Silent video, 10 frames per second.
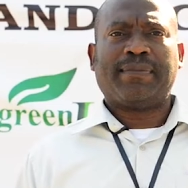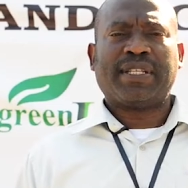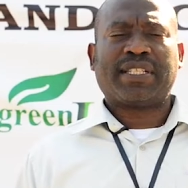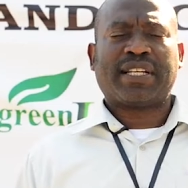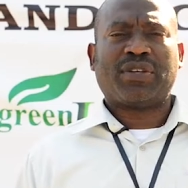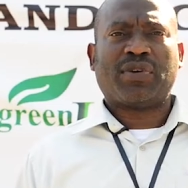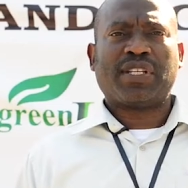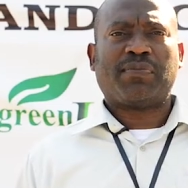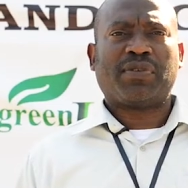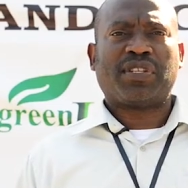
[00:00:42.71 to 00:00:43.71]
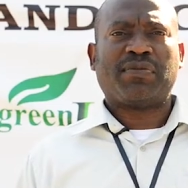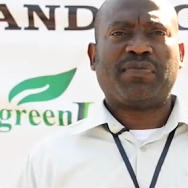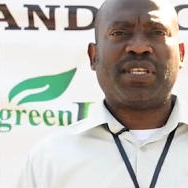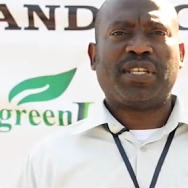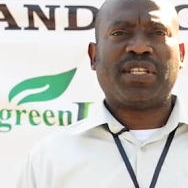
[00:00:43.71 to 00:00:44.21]
Basically, what brought
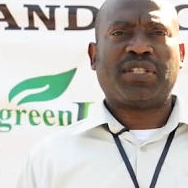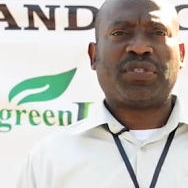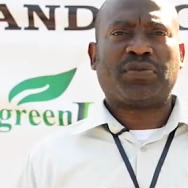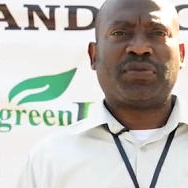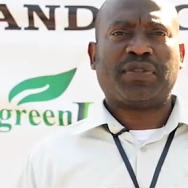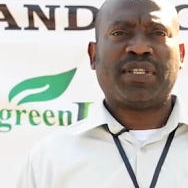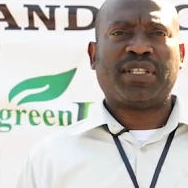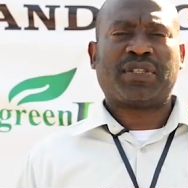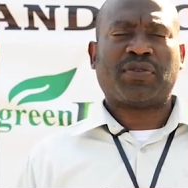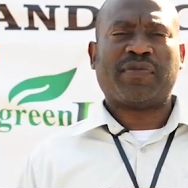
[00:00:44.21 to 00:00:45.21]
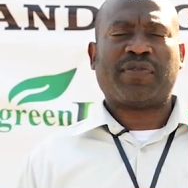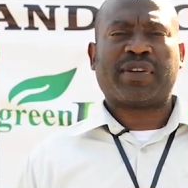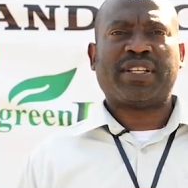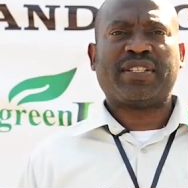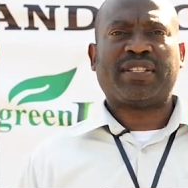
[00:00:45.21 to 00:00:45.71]
me to this
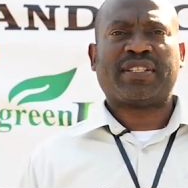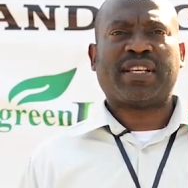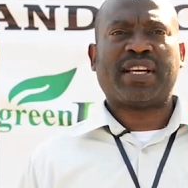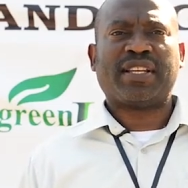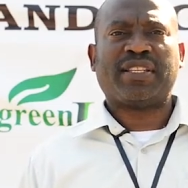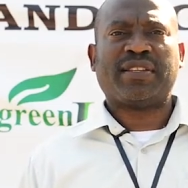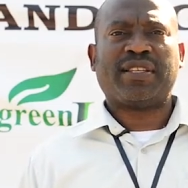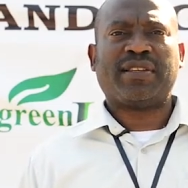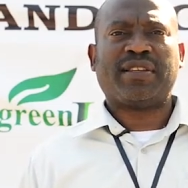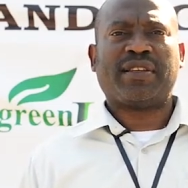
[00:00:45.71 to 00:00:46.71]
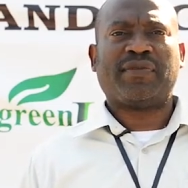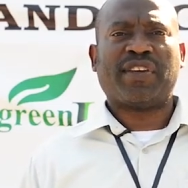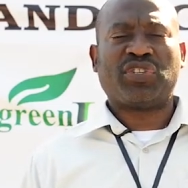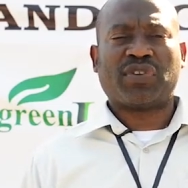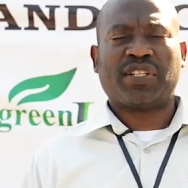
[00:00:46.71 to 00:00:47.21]
conference and
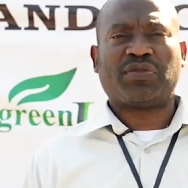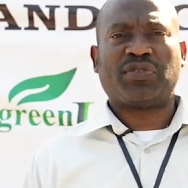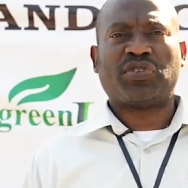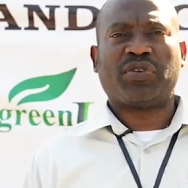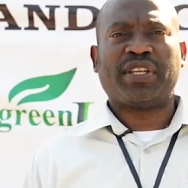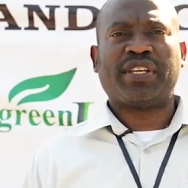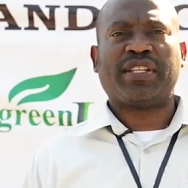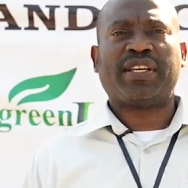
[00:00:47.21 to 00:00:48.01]
eventually to join